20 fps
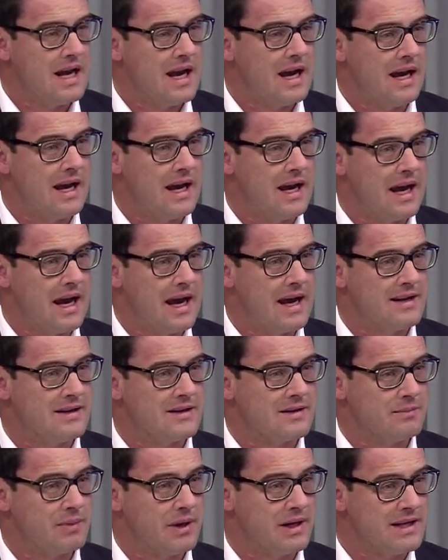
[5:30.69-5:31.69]

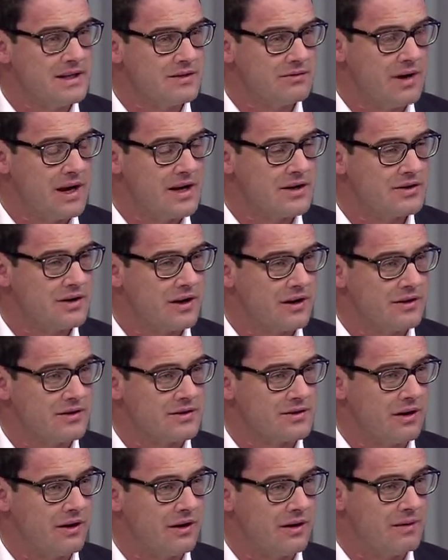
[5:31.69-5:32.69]
And police
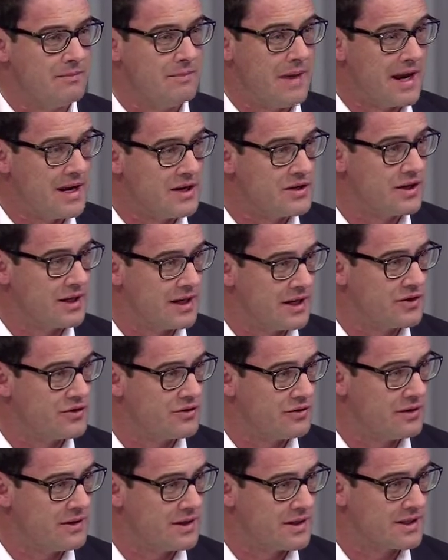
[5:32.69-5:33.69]
ratios are a major
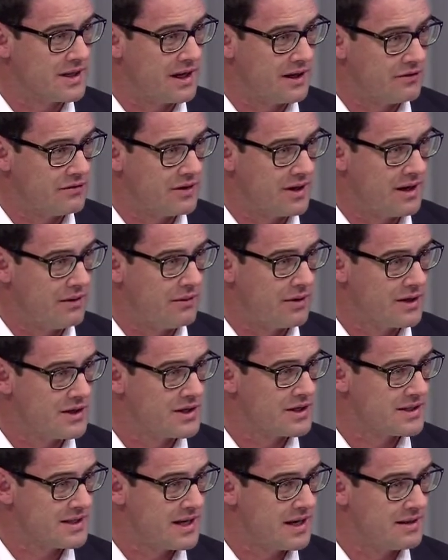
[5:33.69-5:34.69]
issue in this country. And I want to
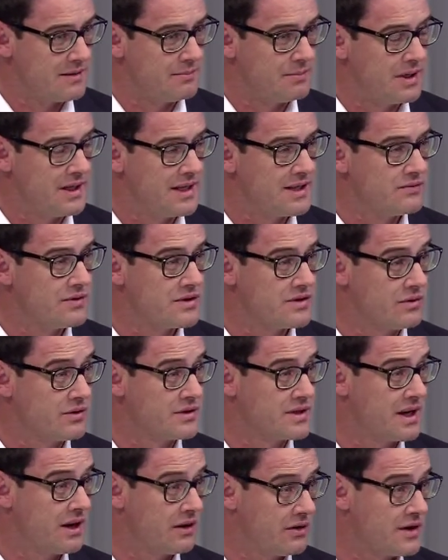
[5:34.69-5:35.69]
just say that police
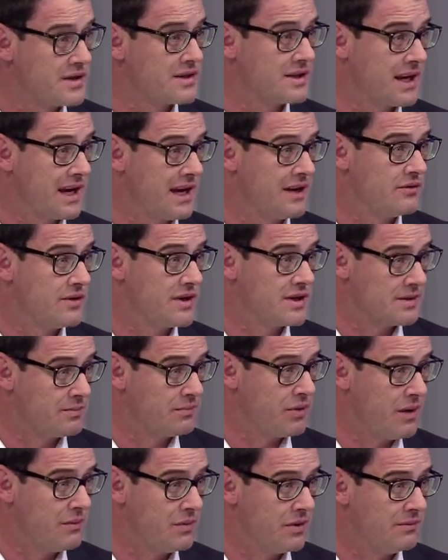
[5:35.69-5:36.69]
resourcing across the country is a
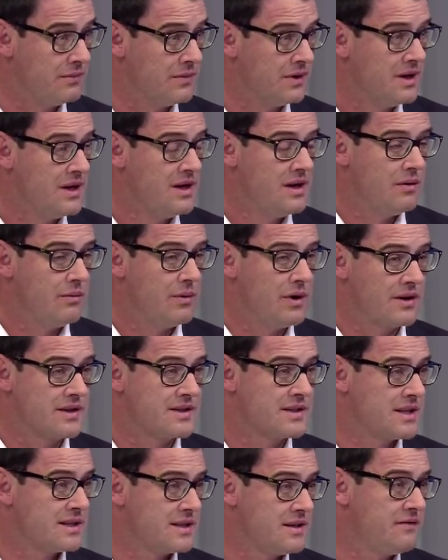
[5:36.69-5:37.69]
problem. We are
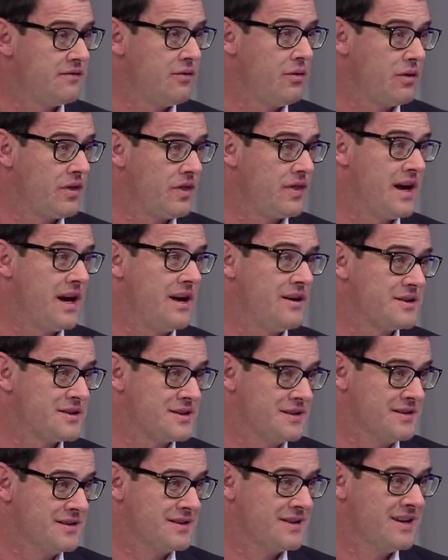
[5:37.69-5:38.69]

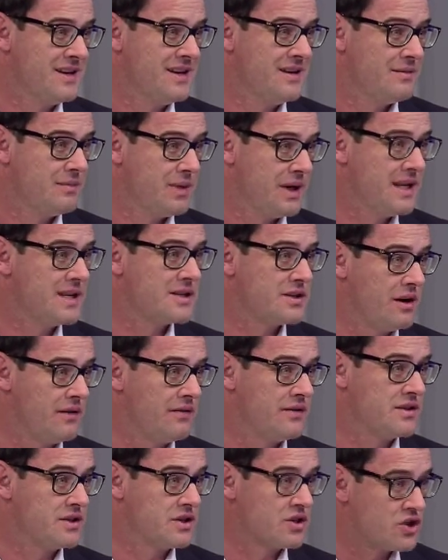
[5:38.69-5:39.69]
64,000 police
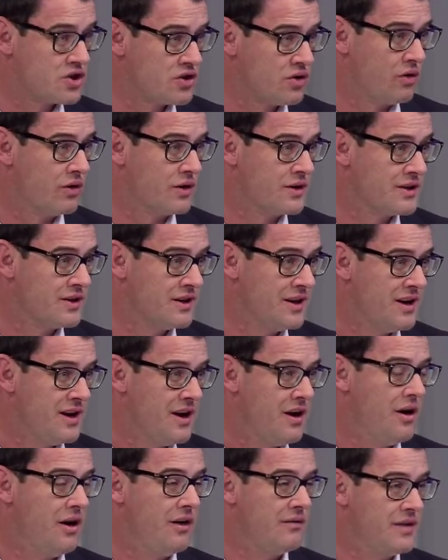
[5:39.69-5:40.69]
officers short
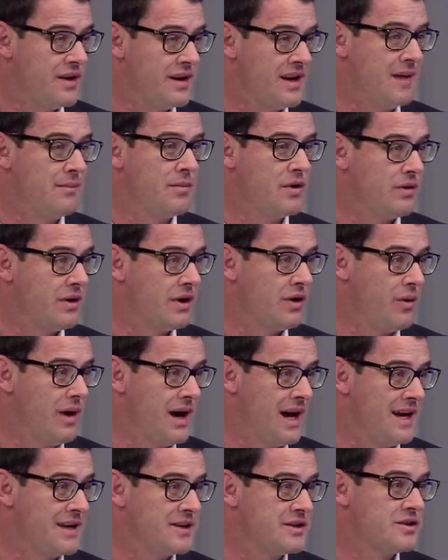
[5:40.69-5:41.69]
of the number
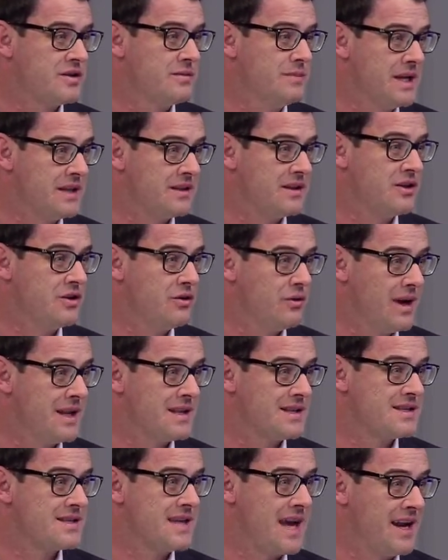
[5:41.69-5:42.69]
required to meet the
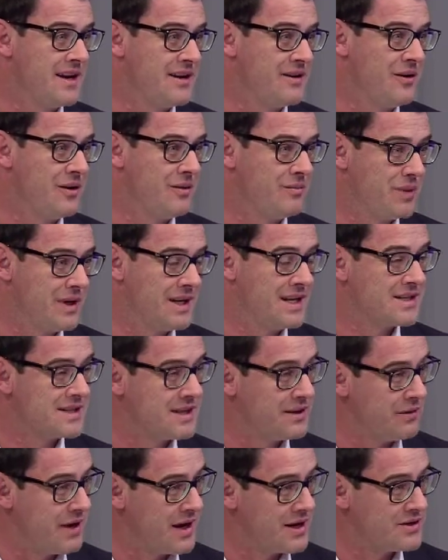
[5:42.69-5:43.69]
UN standard on
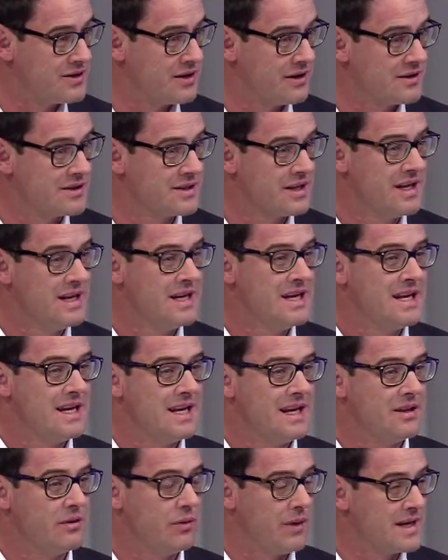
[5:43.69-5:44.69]
policing ratios.
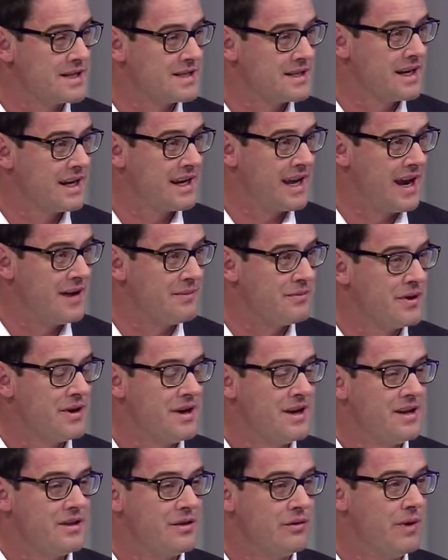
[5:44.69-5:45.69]
In the Western Cape,
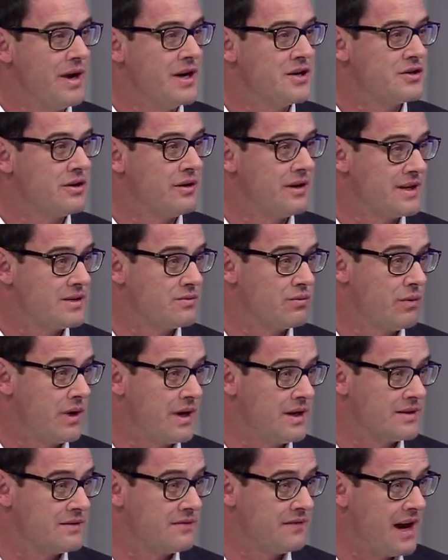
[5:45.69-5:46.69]
the ratio
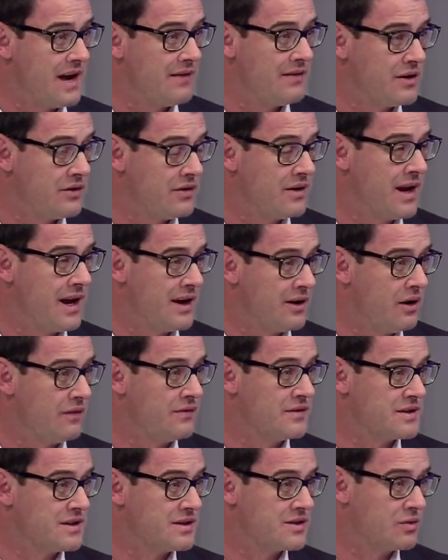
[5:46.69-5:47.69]
is 509
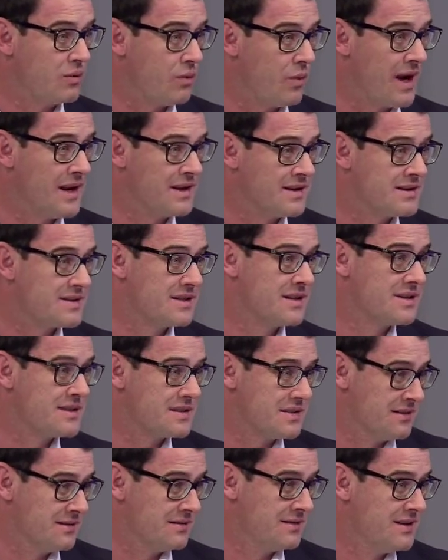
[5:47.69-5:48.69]
officers to one
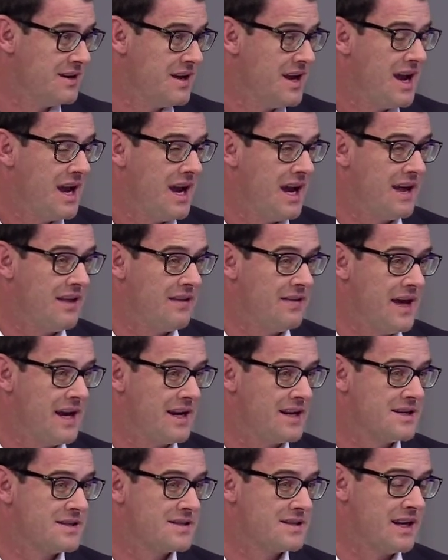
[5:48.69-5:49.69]
citizen.
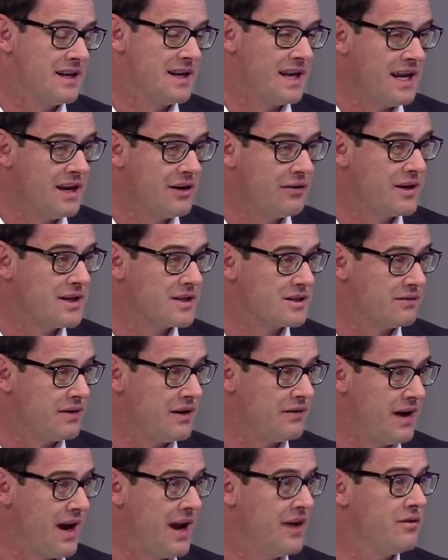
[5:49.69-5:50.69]
That is an increase of
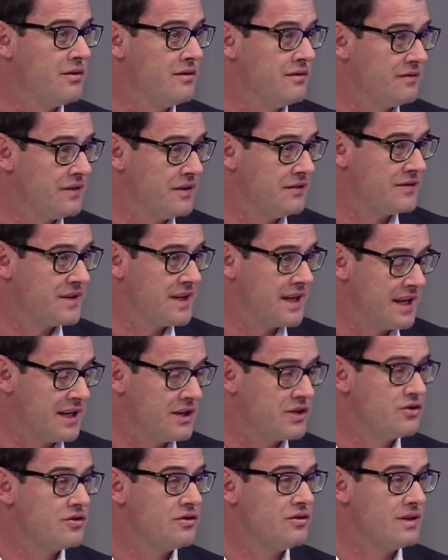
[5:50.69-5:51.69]
over 150
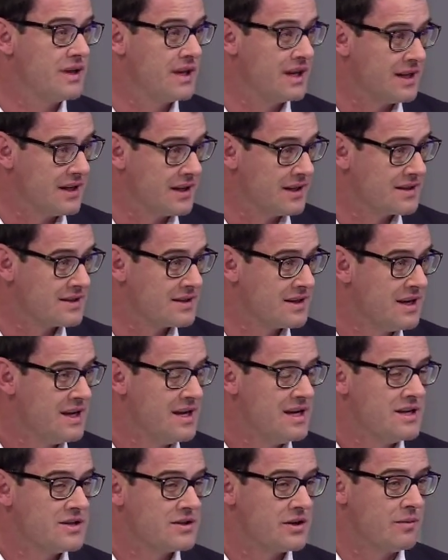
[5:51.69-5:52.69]
in 2 years.
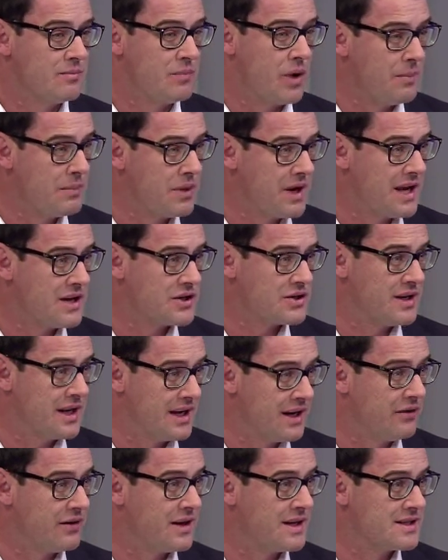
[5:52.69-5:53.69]
So population
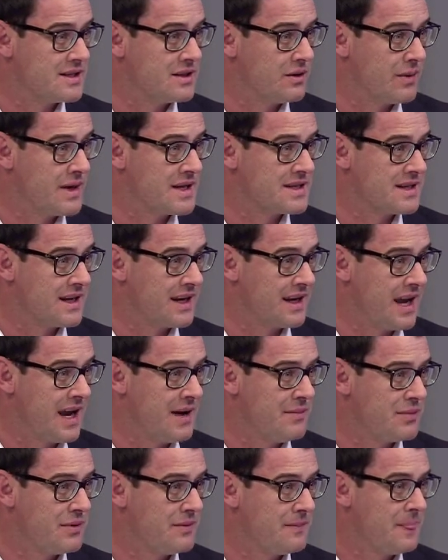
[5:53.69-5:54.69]
increase in the Western
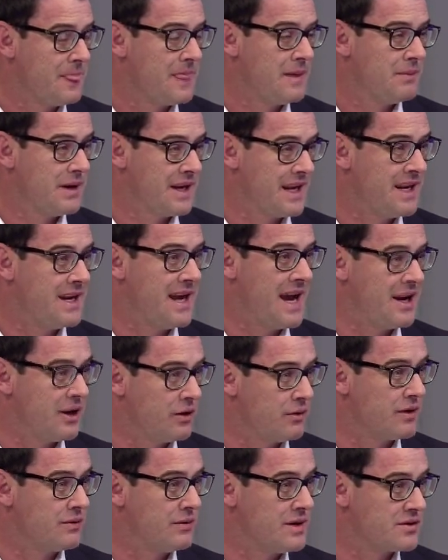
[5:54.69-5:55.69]
Cape, but
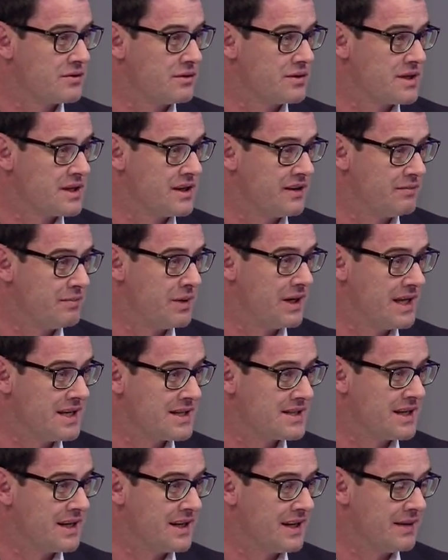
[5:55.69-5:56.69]
inadequate resourcing of
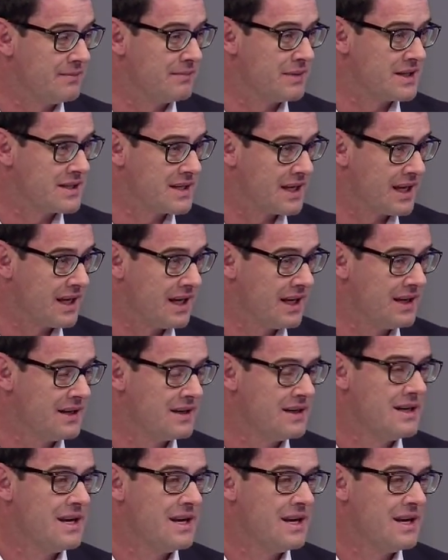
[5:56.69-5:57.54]
policing in particular.